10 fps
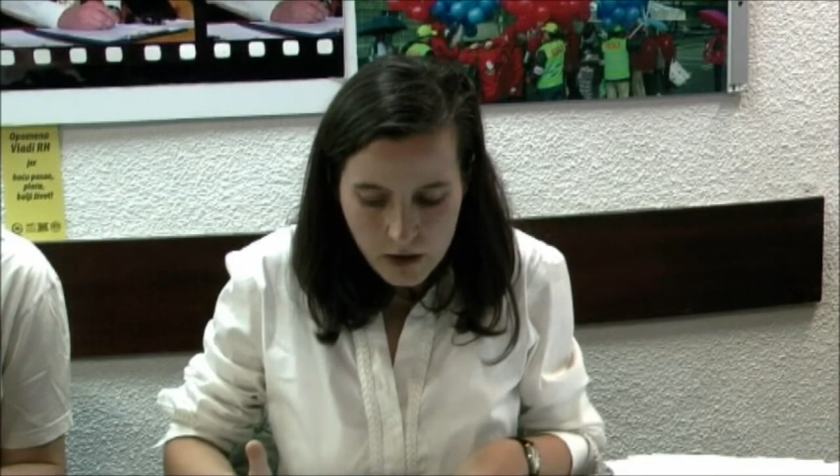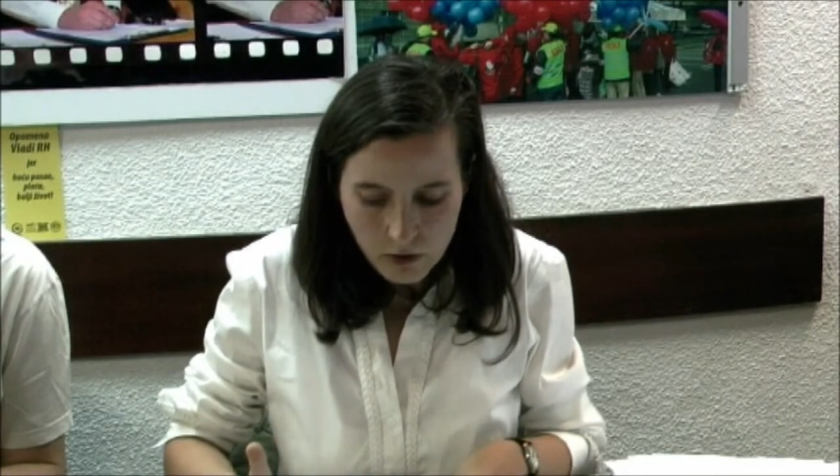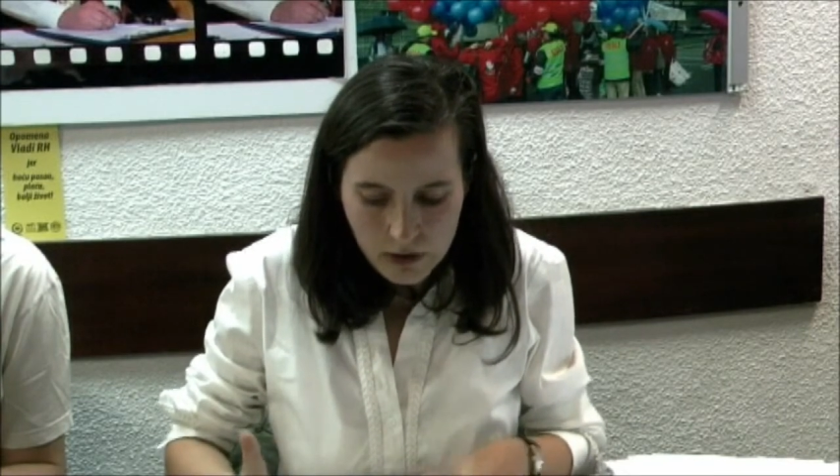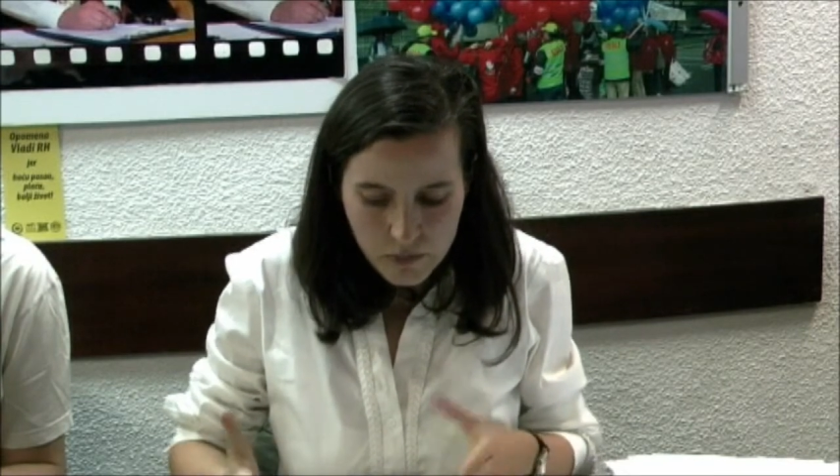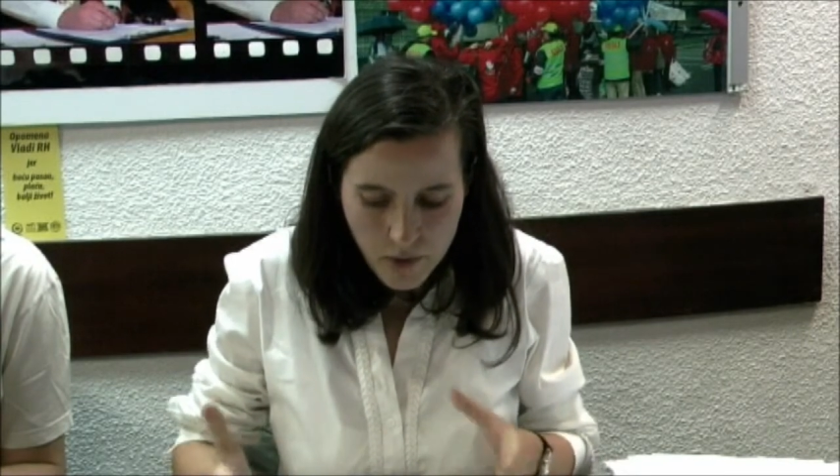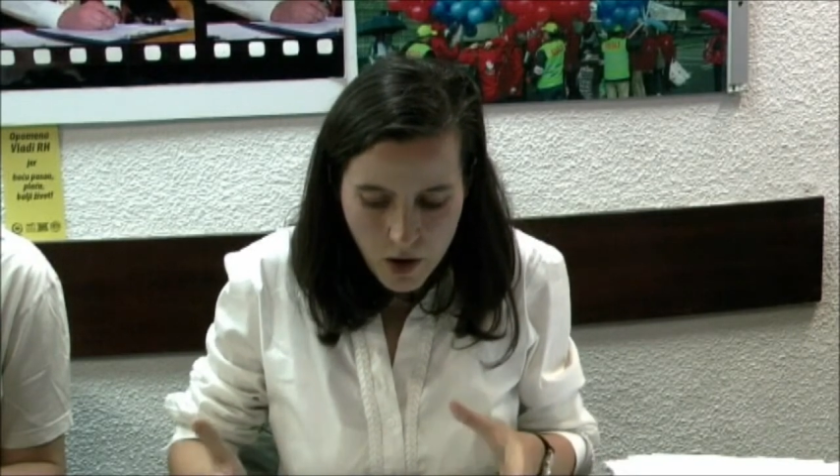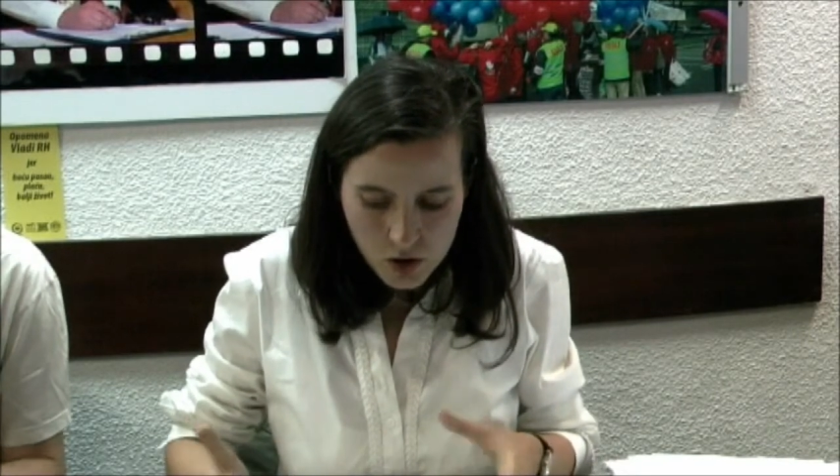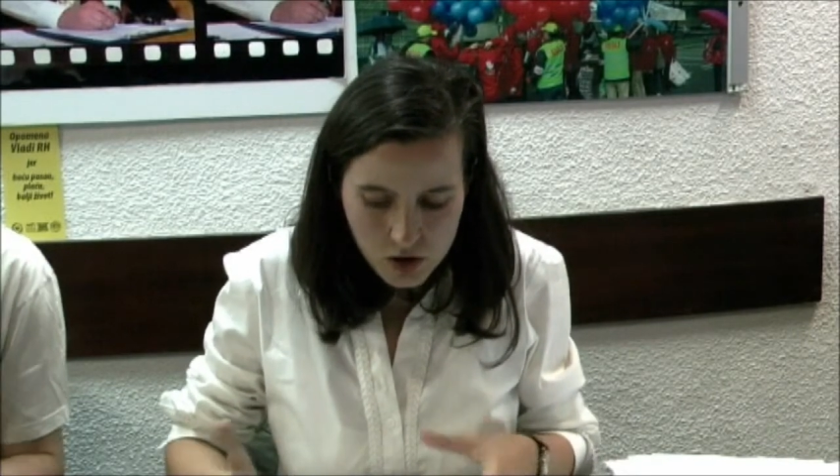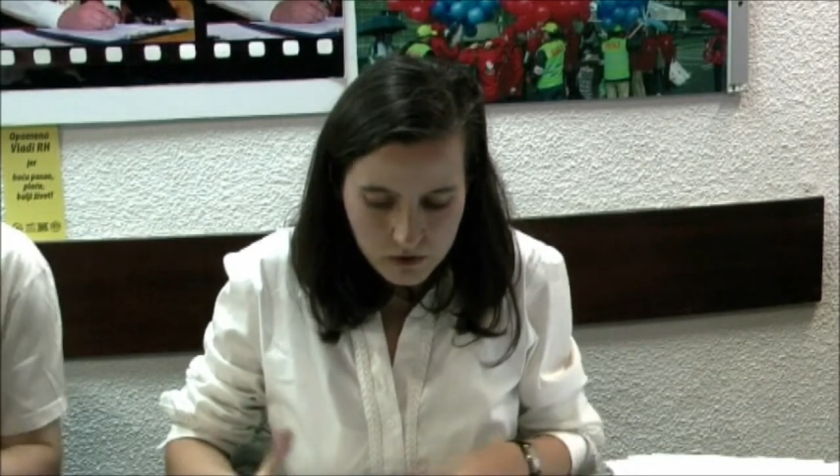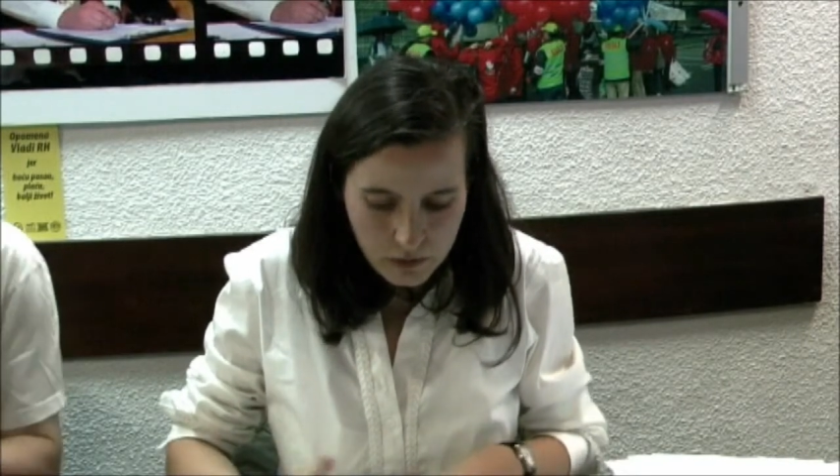and only
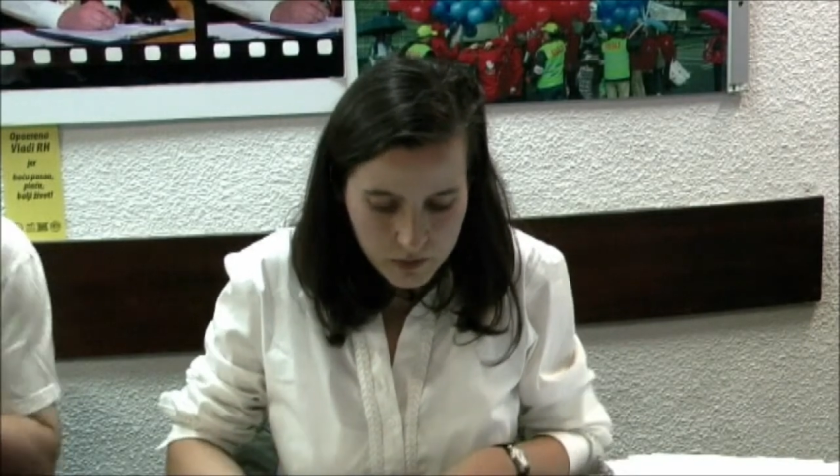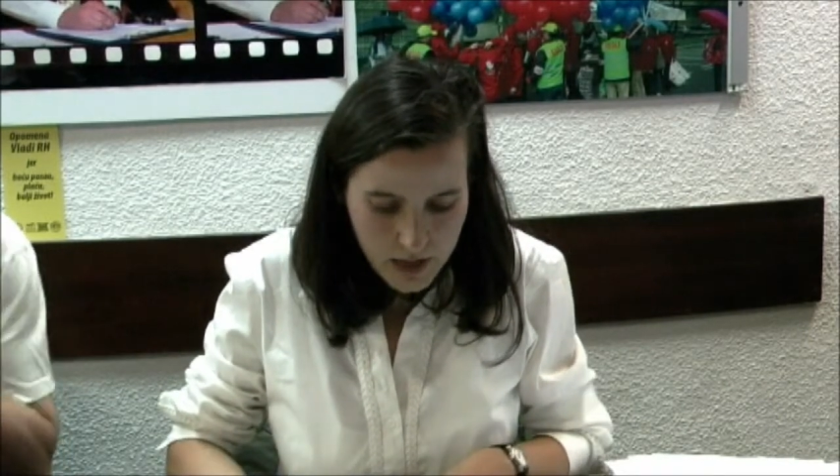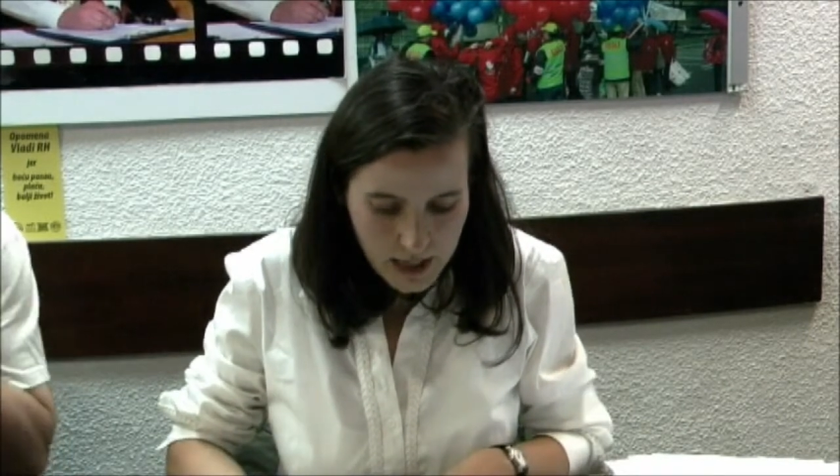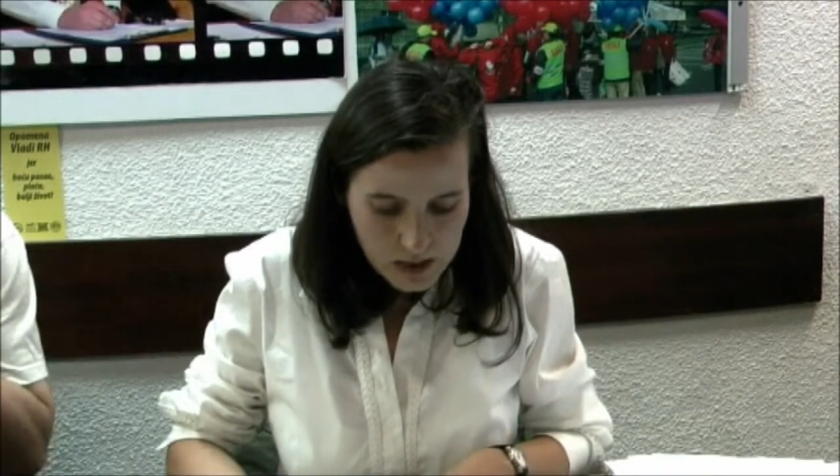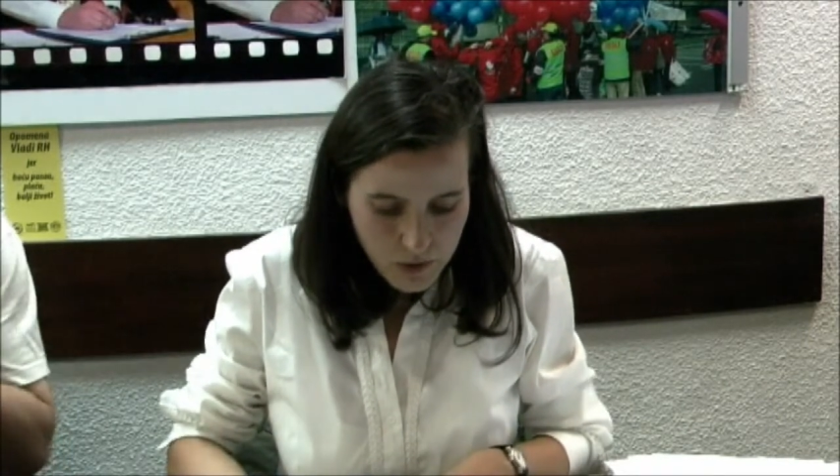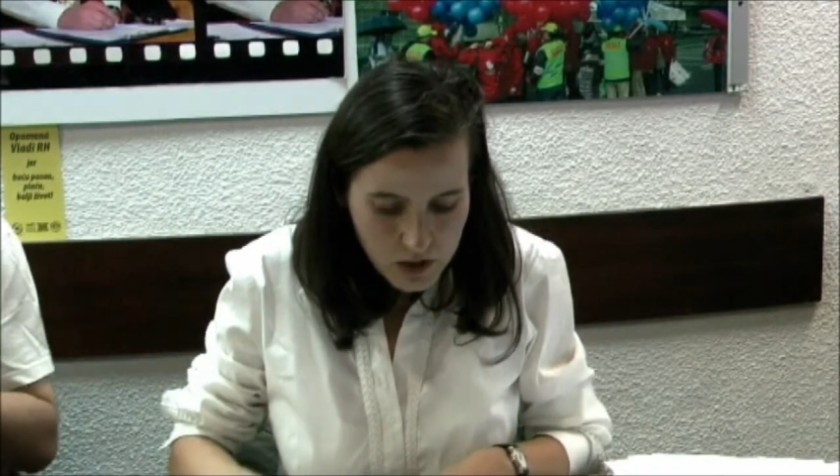partially replaced